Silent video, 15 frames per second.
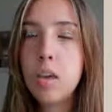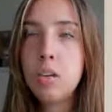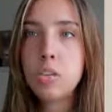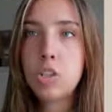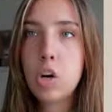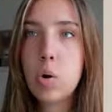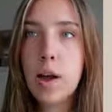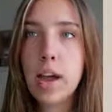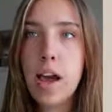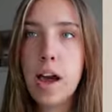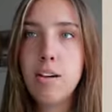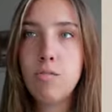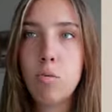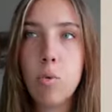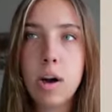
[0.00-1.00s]
So I
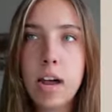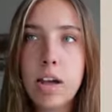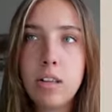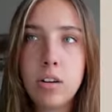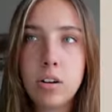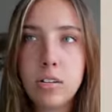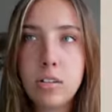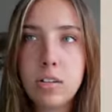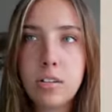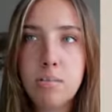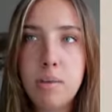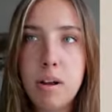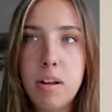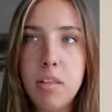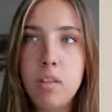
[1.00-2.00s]
have what I learned this
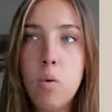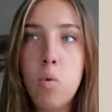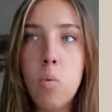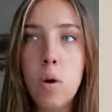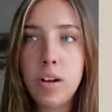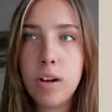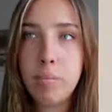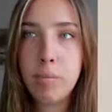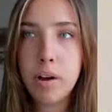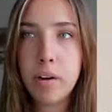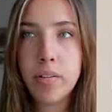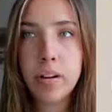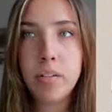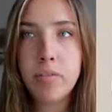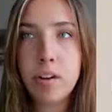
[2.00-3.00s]
month, what I'm
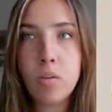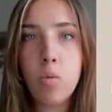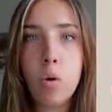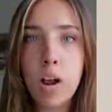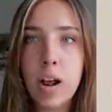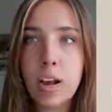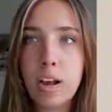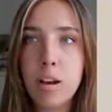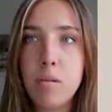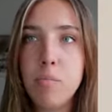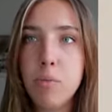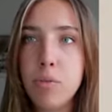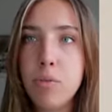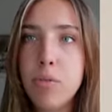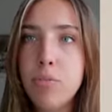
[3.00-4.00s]
proud of, and what I can
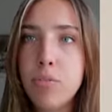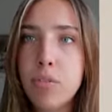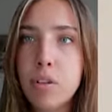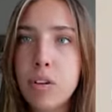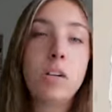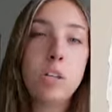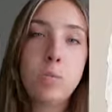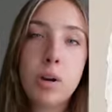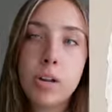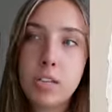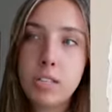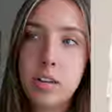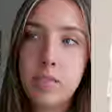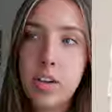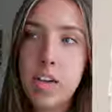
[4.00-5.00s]
improve. Under
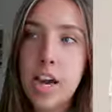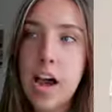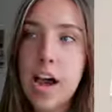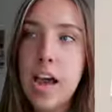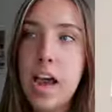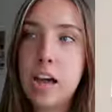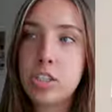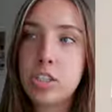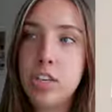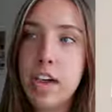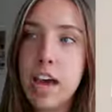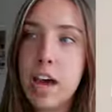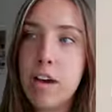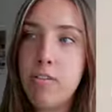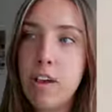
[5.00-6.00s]
productivity, I actually
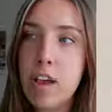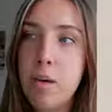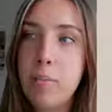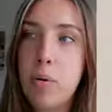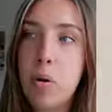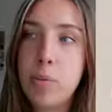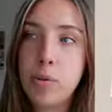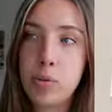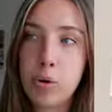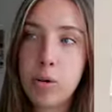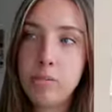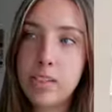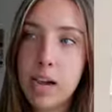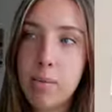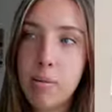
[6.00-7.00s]
have a
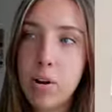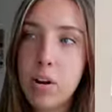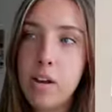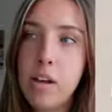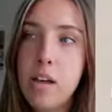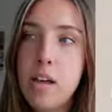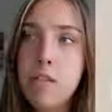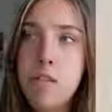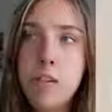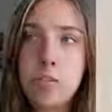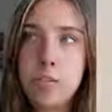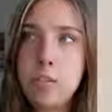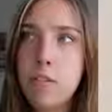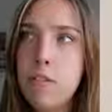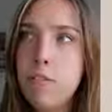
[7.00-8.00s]
Pomodoro timer. This
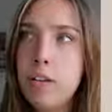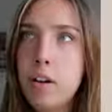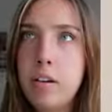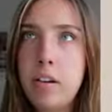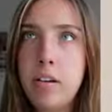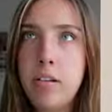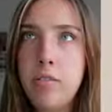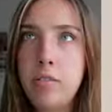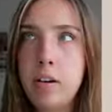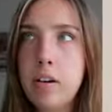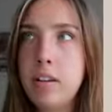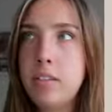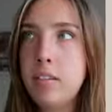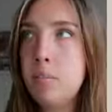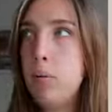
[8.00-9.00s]
one's a
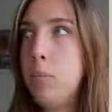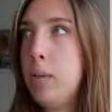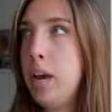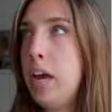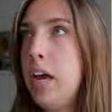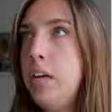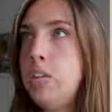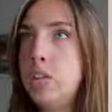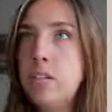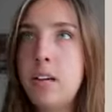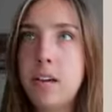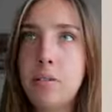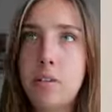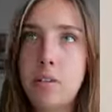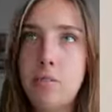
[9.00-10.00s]
very simple page. It's
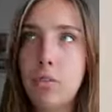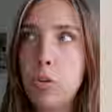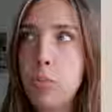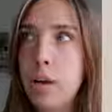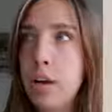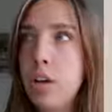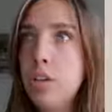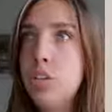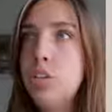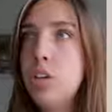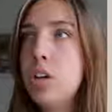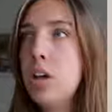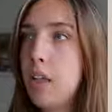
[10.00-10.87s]
not even a full page.